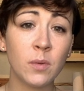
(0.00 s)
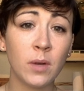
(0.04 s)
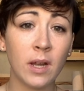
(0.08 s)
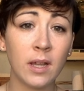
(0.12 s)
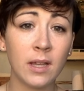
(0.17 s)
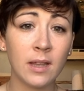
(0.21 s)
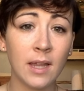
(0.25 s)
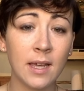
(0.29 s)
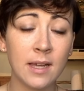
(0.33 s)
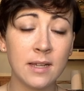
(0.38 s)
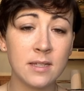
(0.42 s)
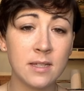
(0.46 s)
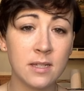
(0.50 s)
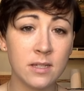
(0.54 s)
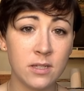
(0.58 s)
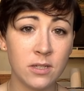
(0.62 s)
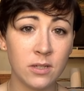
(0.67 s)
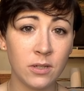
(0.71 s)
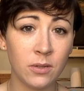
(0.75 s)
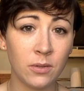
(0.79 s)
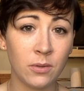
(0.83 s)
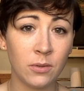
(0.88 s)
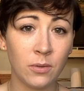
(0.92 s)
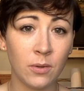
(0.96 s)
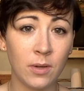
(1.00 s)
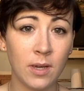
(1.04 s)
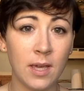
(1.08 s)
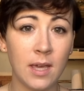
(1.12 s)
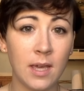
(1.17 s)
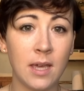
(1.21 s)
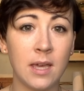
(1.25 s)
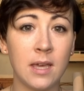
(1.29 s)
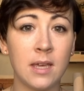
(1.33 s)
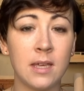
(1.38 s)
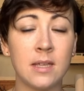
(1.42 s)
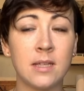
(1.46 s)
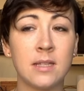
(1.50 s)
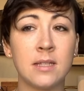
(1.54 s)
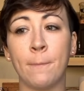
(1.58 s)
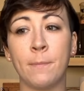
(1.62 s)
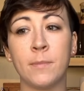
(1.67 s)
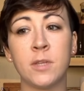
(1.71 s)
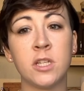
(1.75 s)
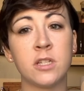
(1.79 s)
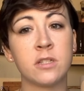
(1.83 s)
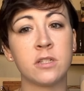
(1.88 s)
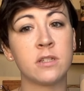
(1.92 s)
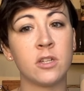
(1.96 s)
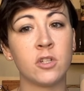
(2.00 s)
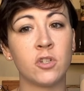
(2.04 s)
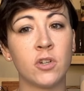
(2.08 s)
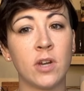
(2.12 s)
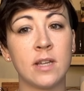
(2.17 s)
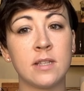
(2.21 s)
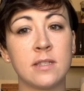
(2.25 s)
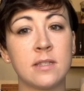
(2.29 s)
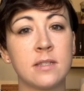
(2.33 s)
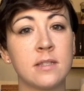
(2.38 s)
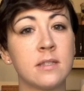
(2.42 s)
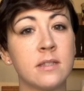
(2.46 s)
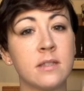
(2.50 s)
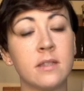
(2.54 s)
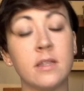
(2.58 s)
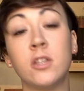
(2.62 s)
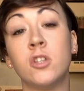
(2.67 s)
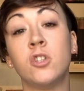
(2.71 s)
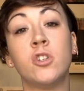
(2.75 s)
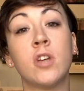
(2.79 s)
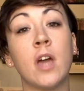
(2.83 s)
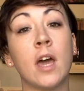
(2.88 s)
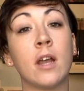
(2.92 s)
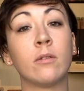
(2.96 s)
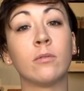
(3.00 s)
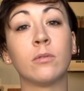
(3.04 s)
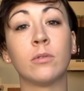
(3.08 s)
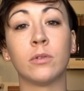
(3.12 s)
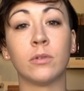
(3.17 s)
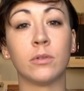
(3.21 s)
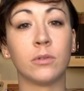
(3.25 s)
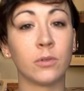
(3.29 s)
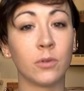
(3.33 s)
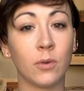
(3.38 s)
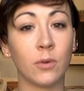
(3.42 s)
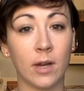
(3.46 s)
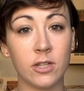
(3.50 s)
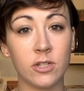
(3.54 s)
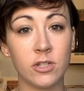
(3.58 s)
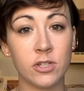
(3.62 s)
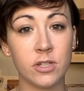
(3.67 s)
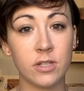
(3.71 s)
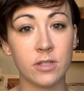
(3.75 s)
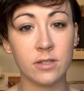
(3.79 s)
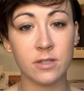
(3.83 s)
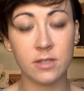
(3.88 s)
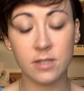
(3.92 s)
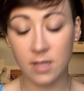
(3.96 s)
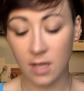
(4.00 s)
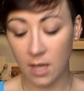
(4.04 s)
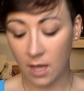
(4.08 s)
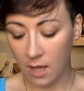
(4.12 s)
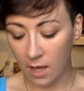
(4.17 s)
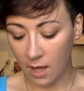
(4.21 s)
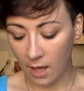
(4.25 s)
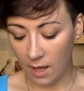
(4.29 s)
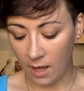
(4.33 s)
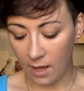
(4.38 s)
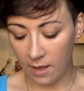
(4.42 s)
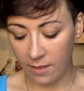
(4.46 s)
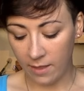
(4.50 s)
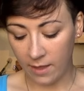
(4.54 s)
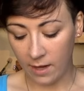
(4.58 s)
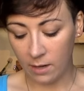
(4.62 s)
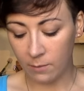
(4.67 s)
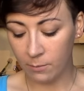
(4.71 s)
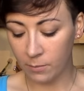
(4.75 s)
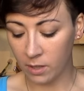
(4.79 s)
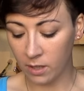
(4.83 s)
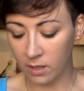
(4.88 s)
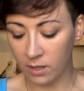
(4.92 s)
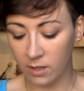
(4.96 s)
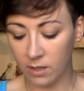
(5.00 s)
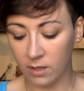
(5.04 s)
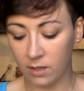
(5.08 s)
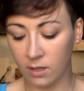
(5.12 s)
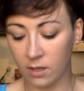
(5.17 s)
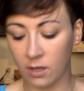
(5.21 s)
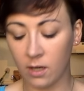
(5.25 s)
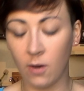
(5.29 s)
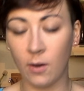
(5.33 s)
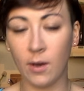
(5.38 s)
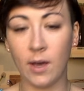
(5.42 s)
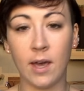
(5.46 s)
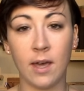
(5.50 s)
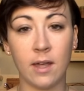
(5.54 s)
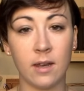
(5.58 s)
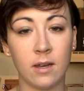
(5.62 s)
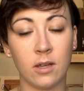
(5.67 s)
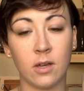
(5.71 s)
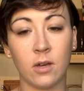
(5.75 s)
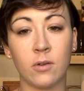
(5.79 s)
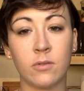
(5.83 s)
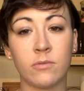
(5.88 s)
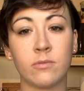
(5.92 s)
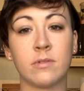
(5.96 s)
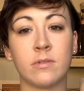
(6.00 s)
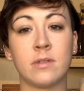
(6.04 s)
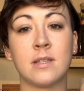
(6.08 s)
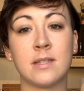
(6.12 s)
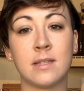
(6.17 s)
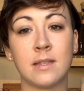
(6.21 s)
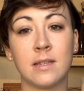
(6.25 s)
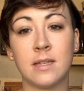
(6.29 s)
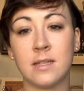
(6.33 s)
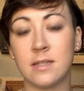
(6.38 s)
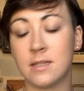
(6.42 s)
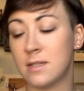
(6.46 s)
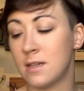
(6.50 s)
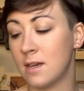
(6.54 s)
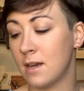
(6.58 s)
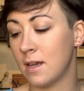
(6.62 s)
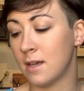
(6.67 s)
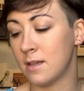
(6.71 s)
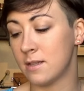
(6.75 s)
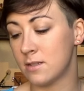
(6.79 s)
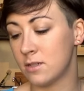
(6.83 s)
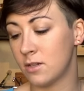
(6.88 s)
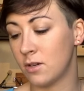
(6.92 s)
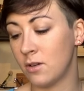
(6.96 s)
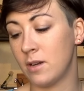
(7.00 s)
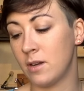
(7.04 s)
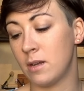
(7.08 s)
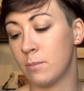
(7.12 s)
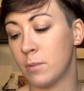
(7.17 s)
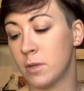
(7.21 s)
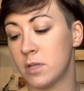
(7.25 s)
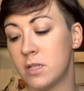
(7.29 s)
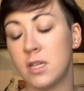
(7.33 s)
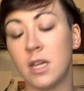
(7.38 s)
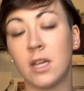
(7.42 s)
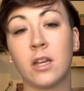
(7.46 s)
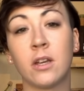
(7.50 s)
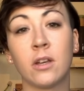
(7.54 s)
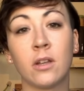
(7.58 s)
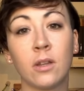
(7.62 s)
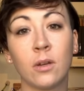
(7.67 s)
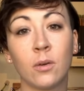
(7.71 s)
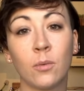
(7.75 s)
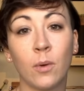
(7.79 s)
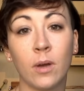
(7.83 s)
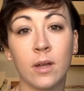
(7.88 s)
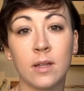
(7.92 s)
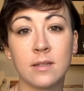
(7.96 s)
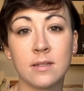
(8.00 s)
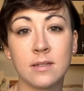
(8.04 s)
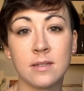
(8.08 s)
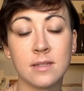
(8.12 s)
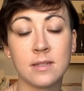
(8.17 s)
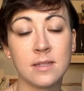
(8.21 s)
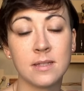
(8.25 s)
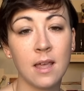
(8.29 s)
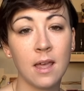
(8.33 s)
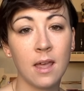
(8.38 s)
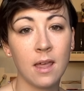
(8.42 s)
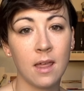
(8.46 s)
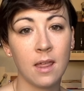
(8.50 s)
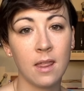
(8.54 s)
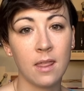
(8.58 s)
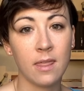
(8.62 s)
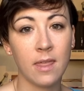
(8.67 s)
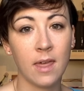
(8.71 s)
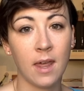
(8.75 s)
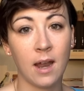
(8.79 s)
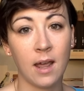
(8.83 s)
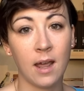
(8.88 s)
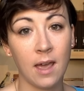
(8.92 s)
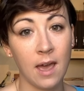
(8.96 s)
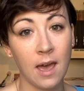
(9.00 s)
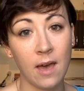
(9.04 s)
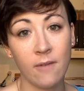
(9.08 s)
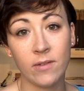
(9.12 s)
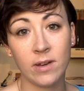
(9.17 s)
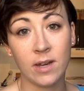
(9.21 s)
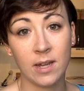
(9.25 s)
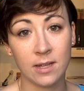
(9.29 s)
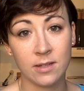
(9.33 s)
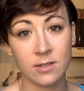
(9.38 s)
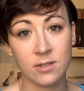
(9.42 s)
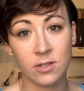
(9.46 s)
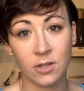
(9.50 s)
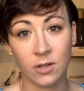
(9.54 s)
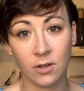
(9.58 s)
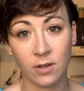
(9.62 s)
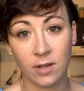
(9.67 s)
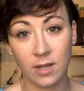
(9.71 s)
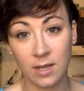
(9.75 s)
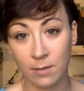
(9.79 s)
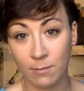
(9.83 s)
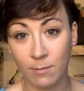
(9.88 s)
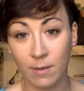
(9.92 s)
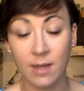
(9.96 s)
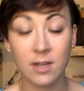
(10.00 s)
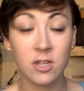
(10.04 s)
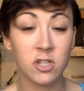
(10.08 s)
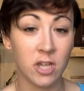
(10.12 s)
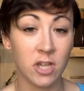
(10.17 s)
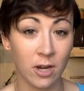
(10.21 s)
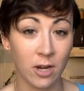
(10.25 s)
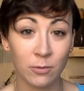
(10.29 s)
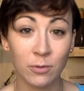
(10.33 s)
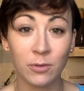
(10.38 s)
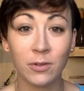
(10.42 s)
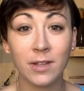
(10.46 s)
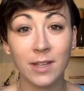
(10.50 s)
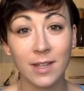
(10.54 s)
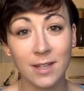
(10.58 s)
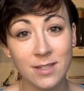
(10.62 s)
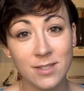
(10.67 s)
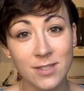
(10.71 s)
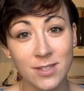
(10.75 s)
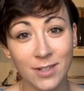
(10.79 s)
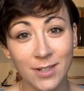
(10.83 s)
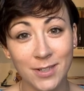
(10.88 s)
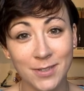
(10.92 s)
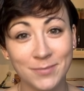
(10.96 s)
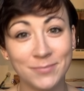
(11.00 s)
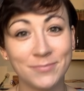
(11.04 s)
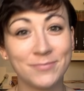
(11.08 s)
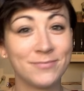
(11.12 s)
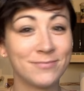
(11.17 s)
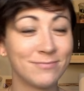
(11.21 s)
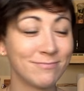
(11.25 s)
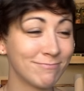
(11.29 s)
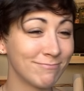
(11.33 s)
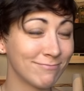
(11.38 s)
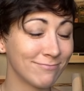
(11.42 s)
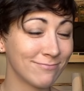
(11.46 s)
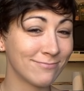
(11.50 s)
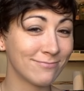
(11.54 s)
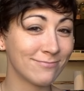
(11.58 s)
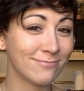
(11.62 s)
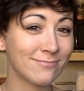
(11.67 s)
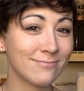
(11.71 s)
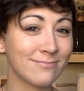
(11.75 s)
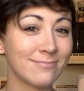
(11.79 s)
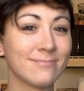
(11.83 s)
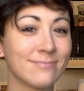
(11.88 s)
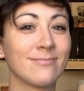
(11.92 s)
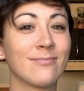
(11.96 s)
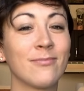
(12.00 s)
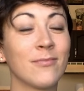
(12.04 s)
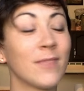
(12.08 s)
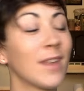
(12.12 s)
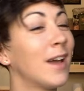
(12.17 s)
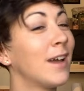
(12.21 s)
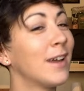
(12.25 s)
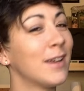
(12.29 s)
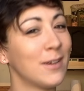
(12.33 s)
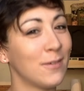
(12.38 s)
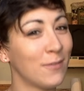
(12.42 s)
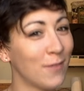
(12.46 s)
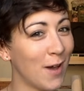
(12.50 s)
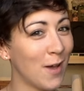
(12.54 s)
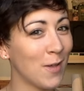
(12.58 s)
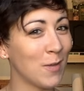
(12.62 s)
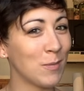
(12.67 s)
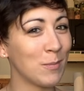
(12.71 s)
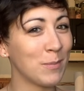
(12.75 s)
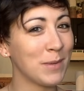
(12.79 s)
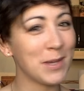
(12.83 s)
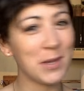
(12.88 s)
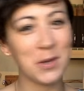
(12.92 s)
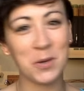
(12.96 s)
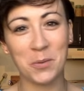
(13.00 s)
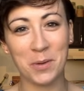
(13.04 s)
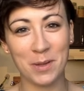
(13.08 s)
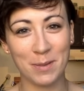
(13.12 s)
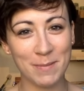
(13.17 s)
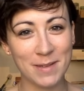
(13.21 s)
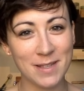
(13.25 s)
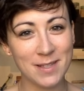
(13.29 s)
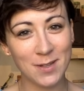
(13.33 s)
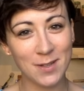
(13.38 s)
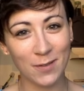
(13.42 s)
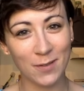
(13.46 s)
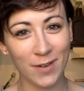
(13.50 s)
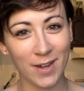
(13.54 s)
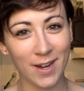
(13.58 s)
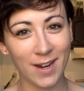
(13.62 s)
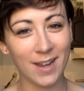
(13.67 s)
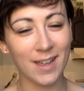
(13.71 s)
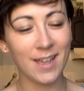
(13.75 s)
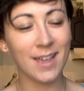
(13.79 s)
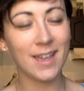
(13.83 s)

what I'd like to do is just address the general questions. Then I'm gonna go ahead and go through this list and answer any particular ones that I haven't answered in my general answer. Are you following me? You're with me so far?